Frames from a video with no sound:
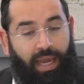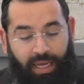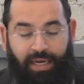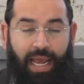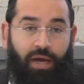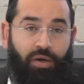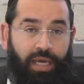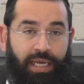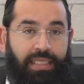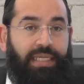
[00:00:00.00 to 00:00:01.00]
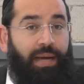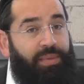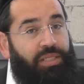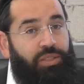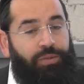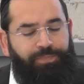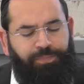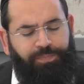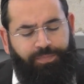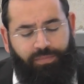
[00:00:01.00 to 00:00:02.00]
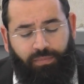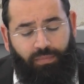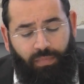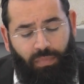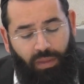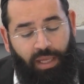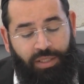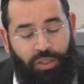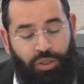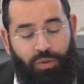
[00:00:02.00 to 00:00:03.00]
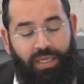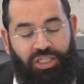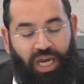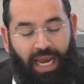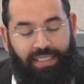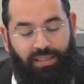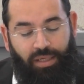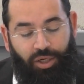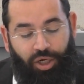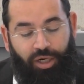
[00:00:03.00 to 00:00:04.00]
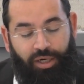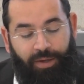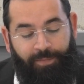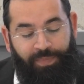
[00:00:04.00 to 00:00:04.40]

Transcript: And now he's coming to eulogize her.